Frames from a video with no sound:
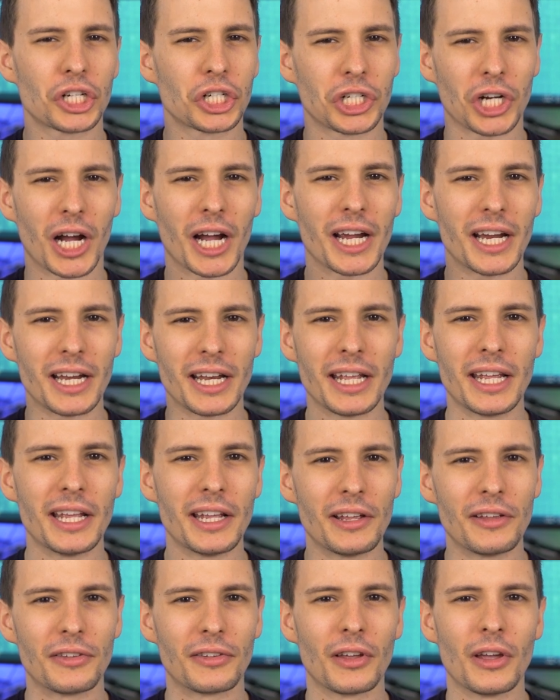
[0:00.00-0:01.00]

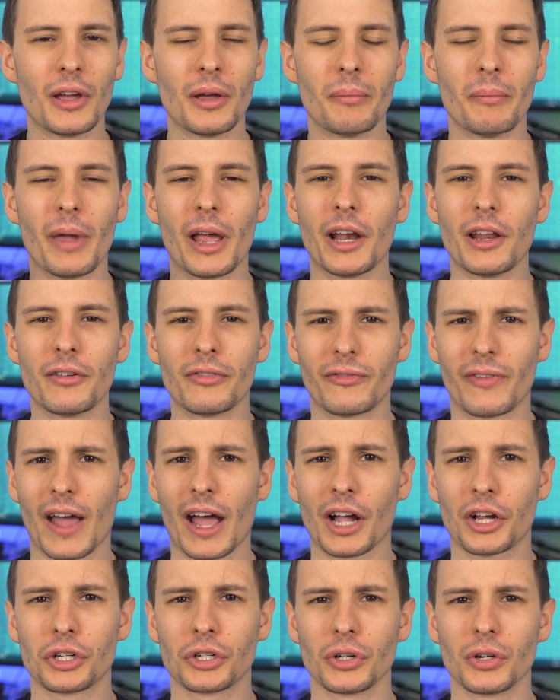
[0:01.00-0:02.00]
Chinese
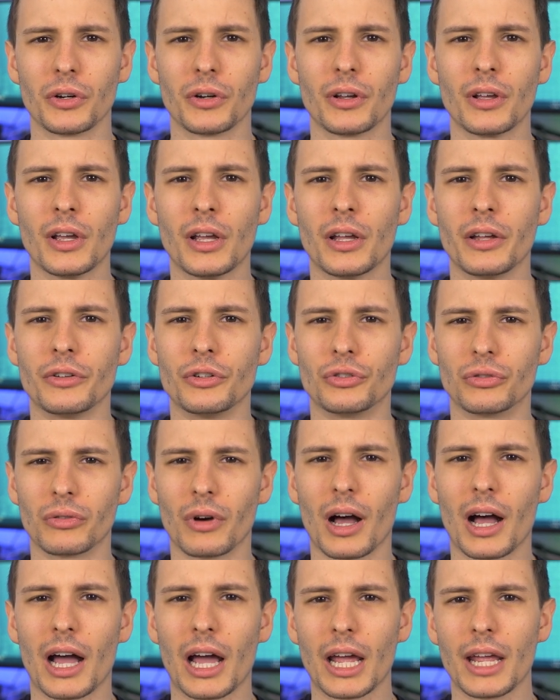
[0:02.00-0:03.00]
manufactured
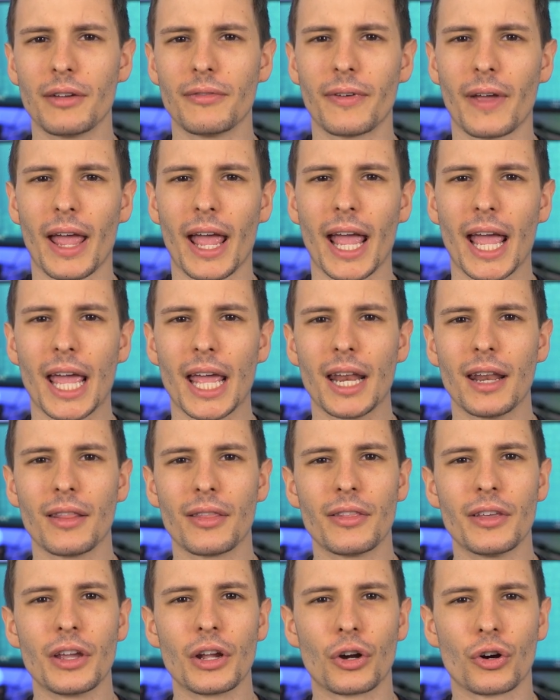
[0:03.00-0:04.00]
drive,
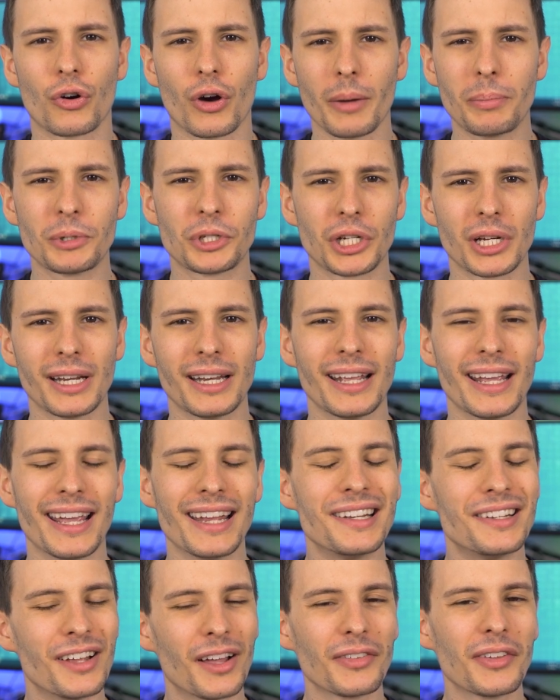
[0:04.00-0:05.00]
and the encryption,
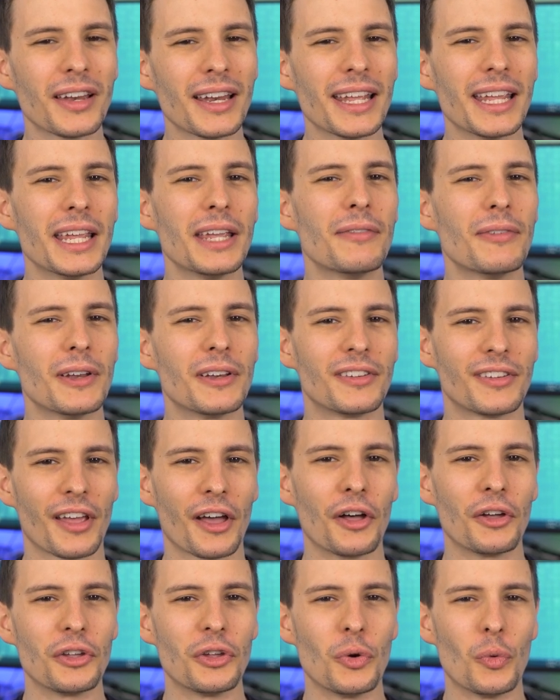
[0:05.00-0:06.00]
it doesn't even
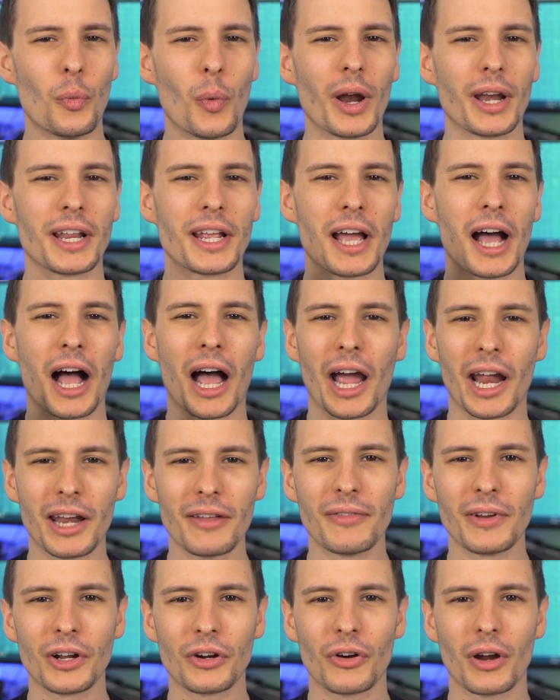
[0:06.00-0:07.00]
tell you what kind
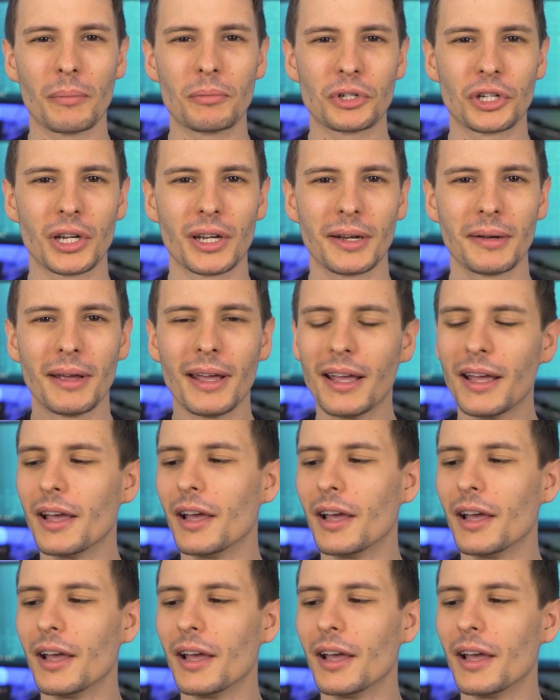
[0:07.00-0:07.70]
of encryption.